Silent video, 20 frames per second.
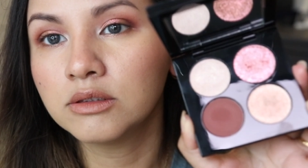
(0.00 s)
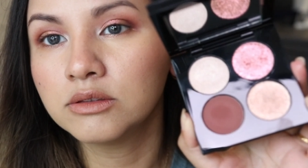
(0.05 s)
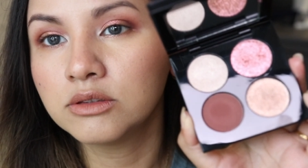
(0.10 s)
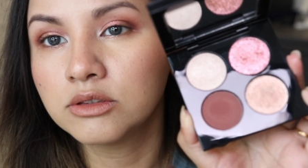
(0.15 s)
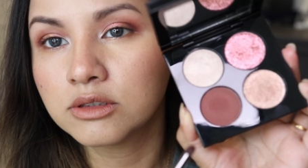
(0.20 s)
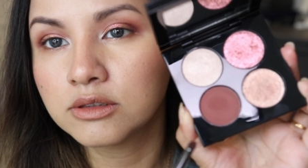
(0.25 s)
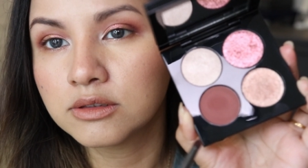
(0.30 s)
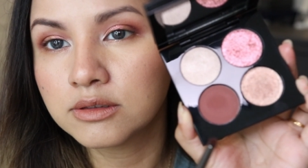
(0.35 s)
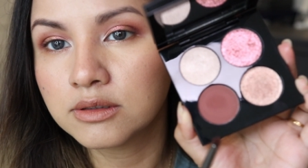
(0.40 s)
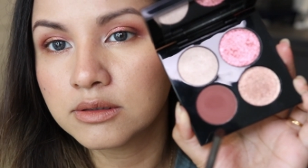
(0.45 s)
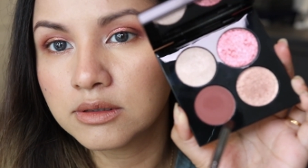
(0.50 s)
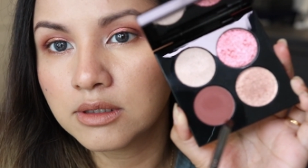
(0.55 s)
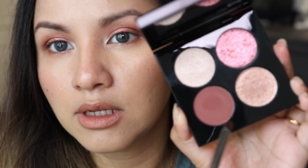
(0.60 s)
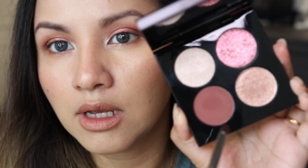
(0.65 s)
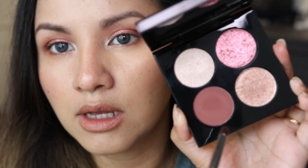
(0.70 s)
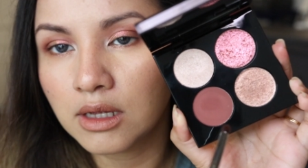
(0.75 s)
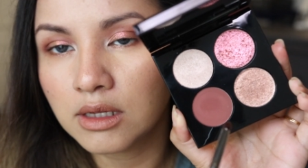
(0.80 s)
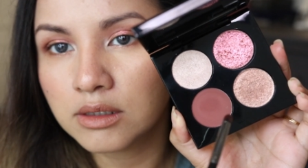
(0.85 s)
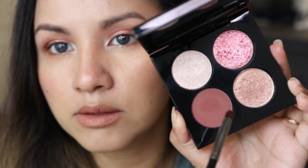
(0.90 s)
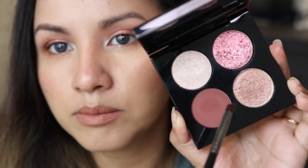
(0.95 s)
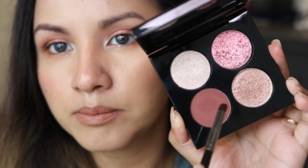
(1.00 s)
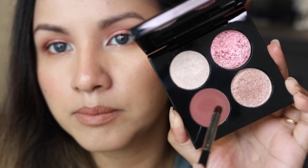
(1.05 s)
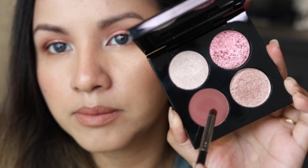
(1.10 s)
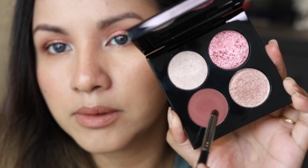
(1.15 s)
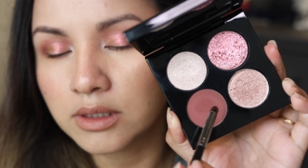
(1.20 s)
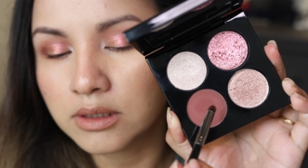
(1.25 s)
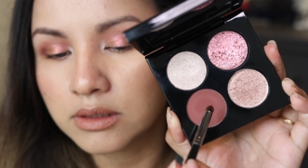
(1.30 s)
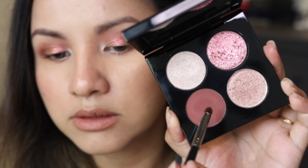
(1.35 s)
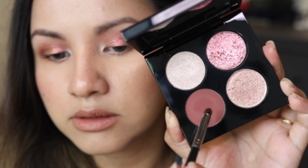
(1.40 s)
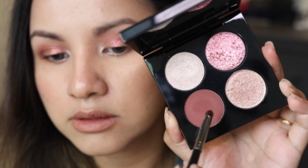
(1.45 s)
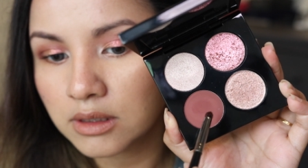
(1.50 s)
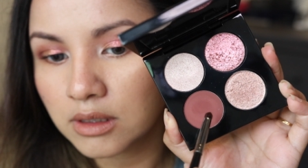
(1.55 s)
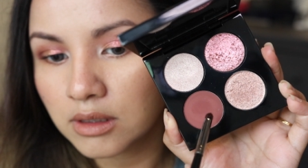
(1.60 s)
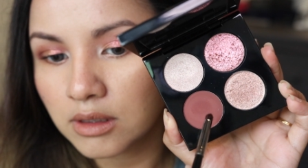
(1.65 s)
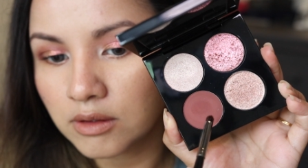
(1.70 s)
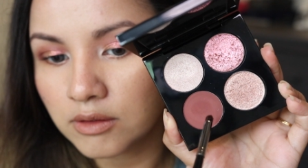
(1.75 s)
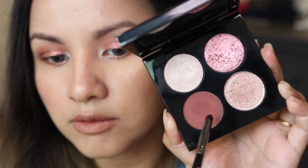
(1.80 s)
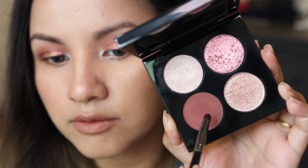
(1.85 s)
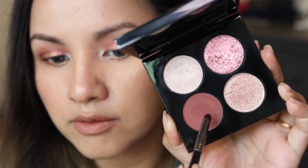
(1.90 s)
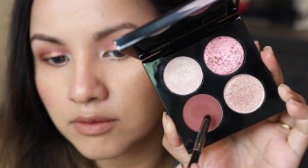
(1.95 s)
then just a tad bit
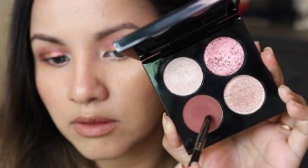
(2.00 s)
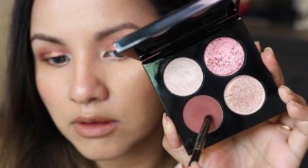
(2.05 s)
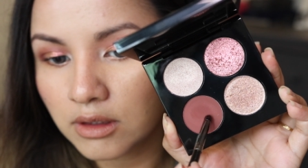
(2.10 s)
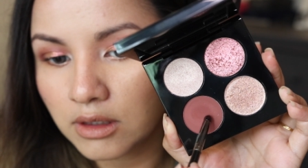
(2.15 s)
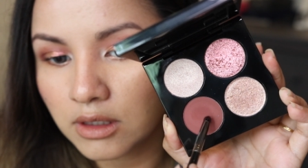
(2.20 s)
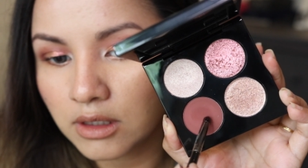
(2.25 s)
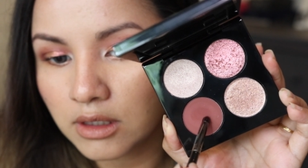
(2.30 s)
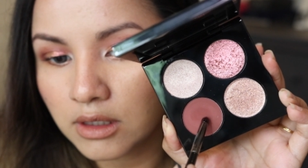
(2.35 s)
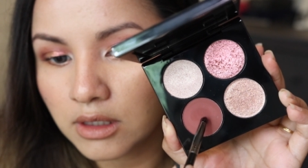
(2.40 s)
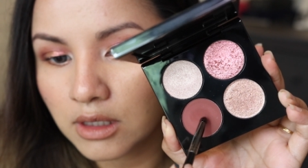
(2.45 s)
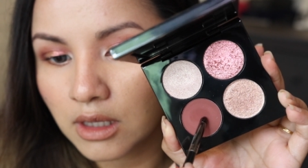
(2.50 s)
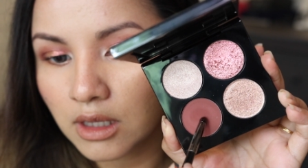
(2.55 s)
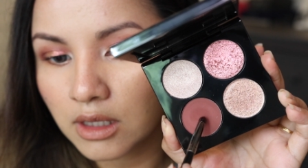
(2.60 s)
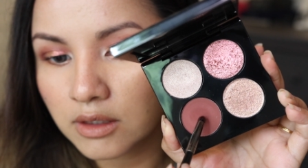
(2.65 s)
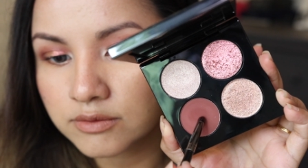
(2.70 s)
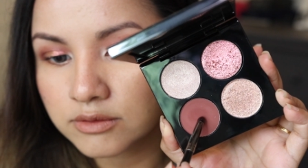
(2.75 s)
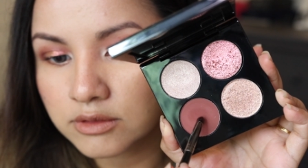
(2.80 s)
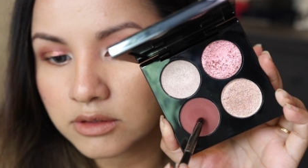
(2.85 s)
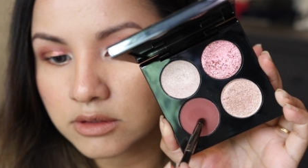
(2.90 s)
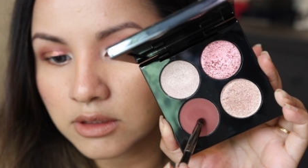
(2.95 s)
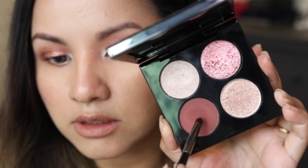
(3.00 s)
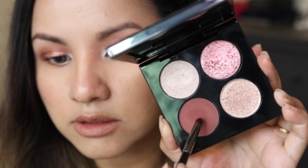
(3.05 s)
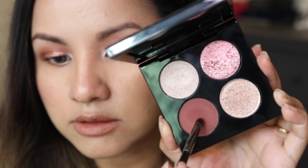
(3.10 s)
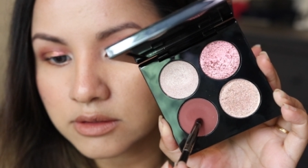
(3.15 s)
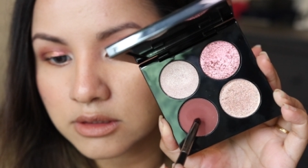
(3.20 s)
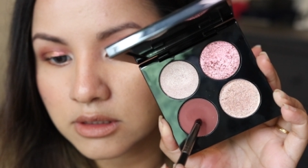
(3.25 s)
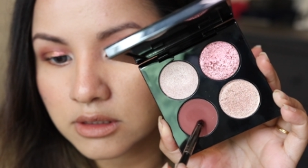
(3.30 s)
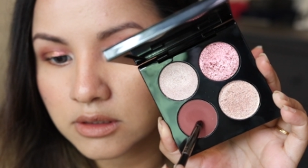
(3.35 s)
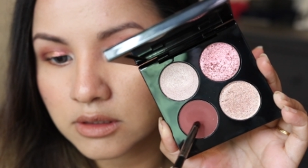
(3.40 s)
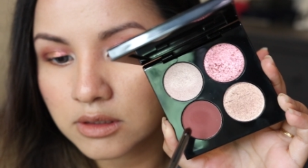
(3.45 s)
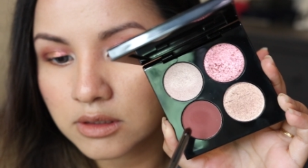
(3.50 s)
of the After Dusk